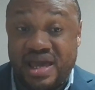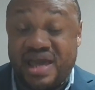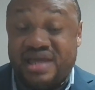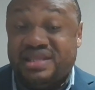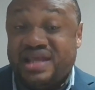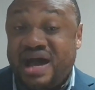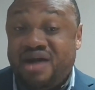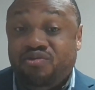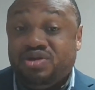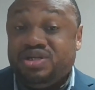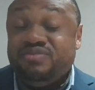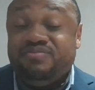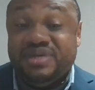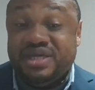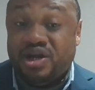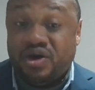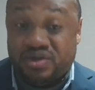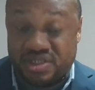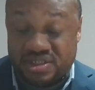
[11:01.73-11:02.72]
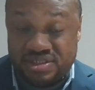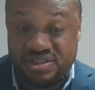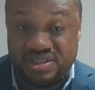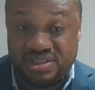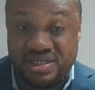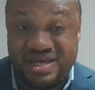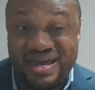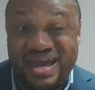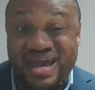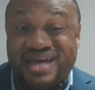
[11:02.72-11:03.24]
And I want to be honest,
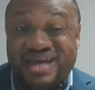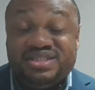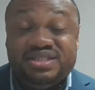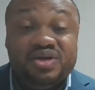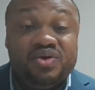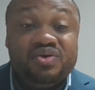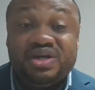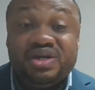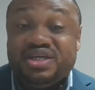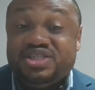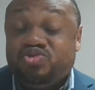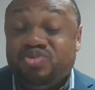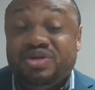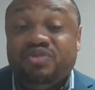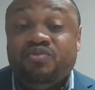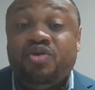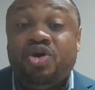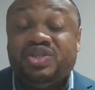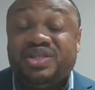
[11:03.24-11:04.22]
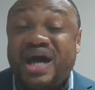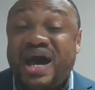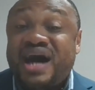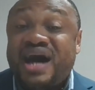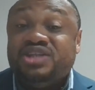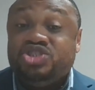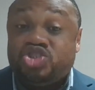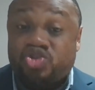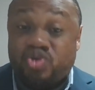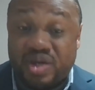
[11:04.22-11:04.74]
as long as we won't
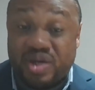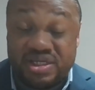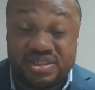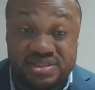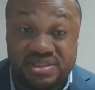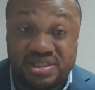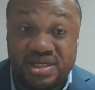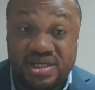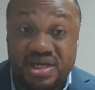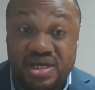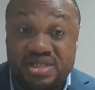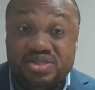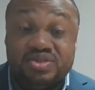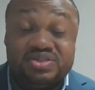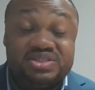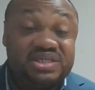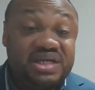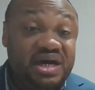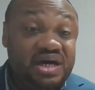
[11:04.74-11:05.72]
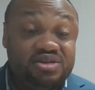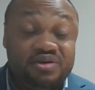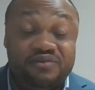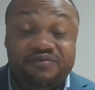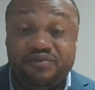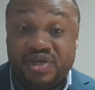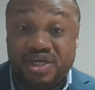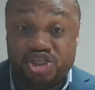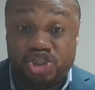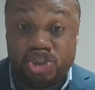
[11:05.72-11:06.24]
address this kind of
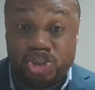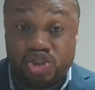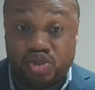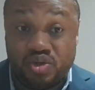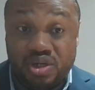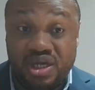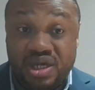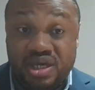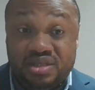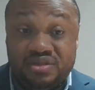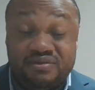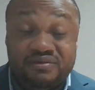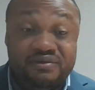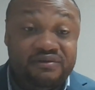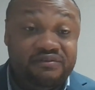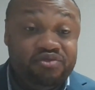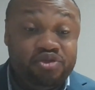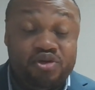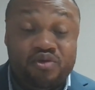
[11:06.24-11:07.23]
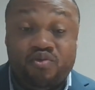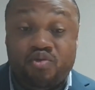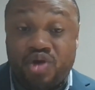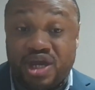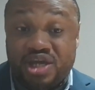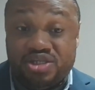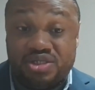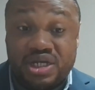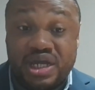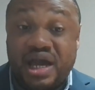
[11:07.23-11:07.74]
issue in the
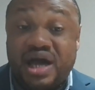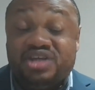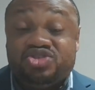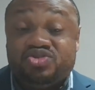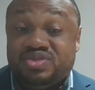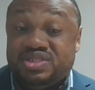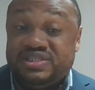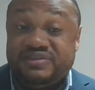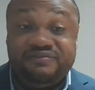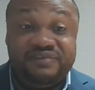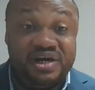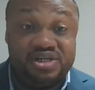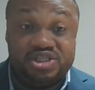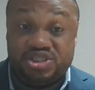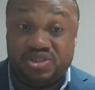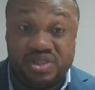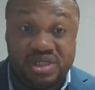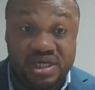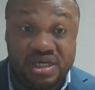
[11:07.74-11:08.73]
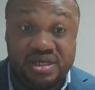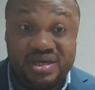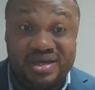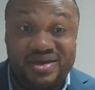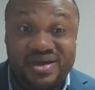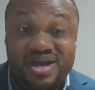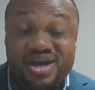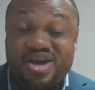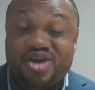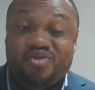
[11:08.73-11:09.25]
way the country is functioning,
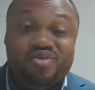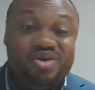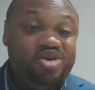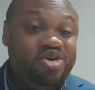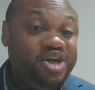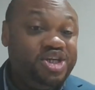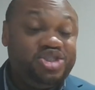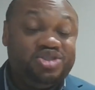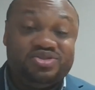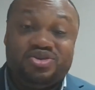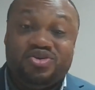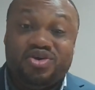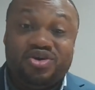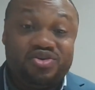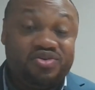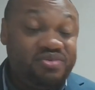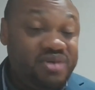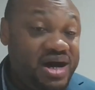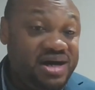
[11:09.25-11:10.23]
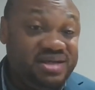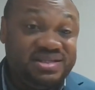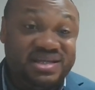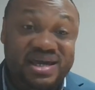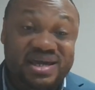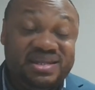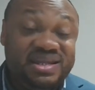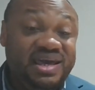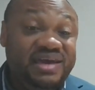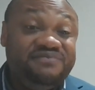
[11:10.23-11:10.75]
we're going to go around
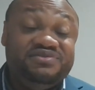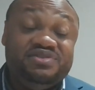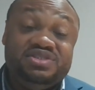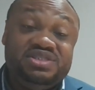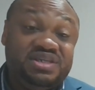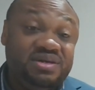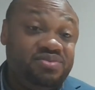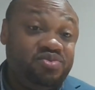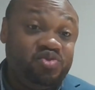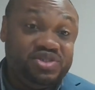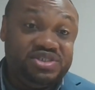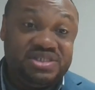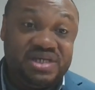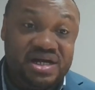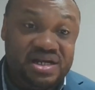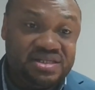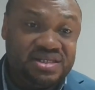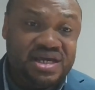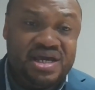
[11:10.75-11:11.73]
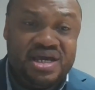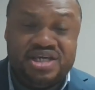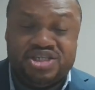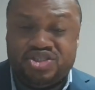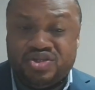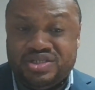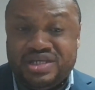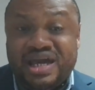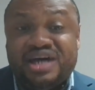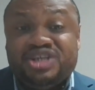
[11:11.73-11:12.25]
and have the same result.
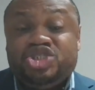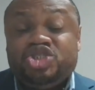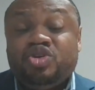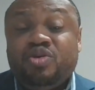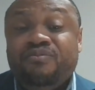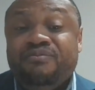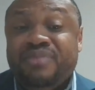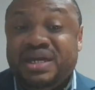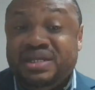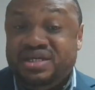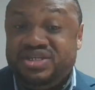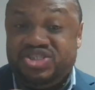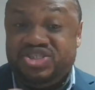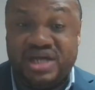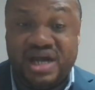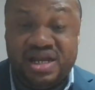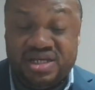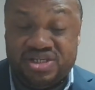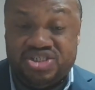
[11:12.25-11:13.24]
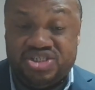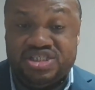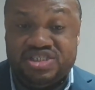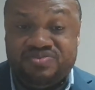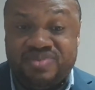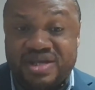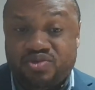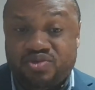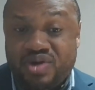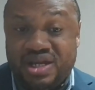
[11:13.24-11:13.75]
So there are so many challenges,
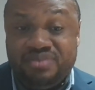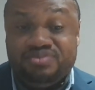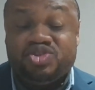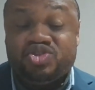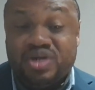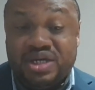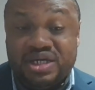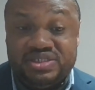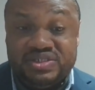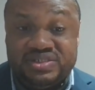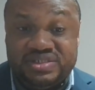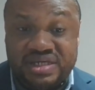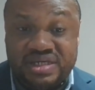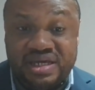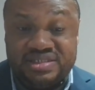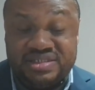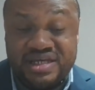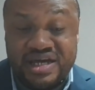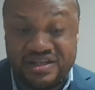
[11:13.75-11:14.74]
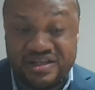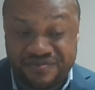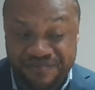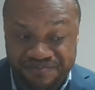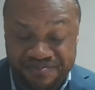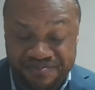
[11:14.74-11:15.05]
but what I'm trying to say is that